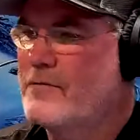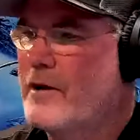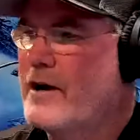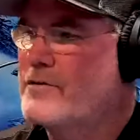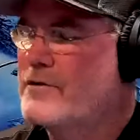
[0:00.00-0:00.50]

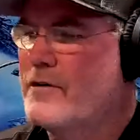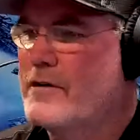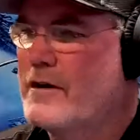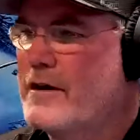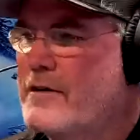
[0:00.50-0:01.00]
Right.
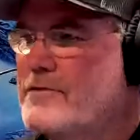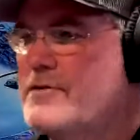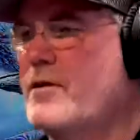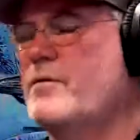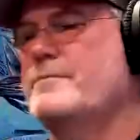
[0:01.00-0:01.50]

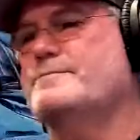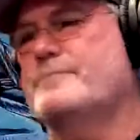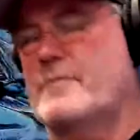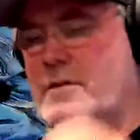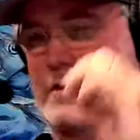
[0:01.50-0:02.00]
So
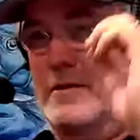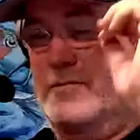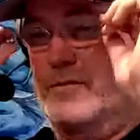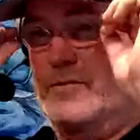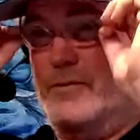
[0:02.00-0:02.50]

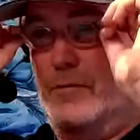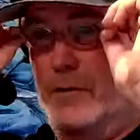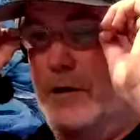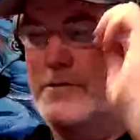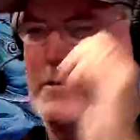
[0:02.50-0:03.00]
true
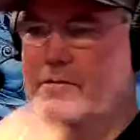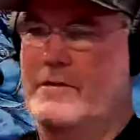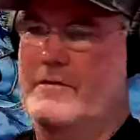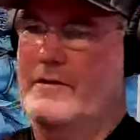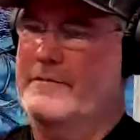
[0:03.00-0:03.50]
story. So,
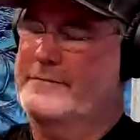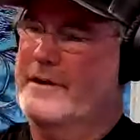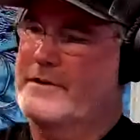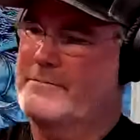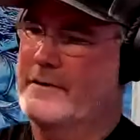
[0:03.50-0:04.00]

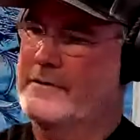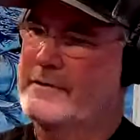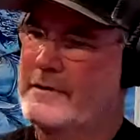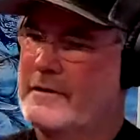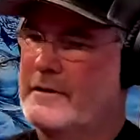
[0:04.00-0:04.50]
gosh, man,
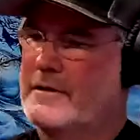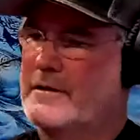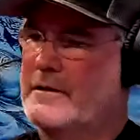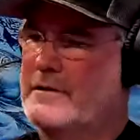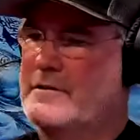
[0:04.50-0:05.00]

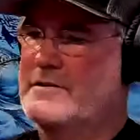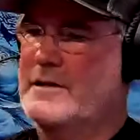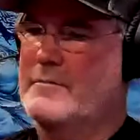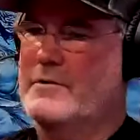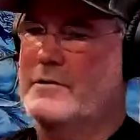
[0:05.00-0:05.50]

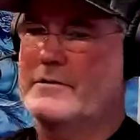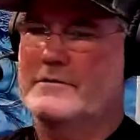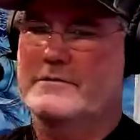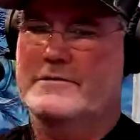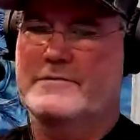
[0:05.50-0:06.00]
December
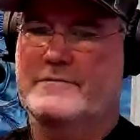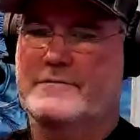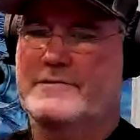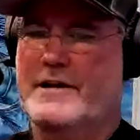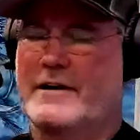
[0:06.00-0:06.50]

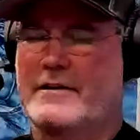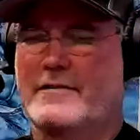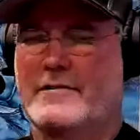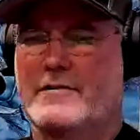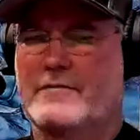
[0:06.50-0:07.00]
2nd,
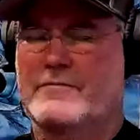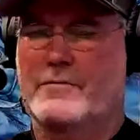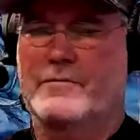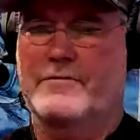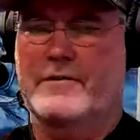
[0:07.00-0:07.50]
3rd, 4th,
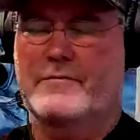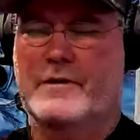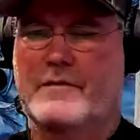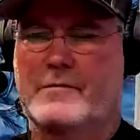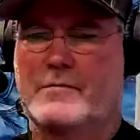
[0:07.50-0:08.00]
5th,
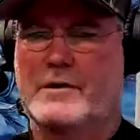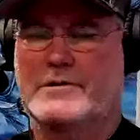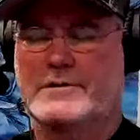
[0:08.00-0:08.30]
whatever it was.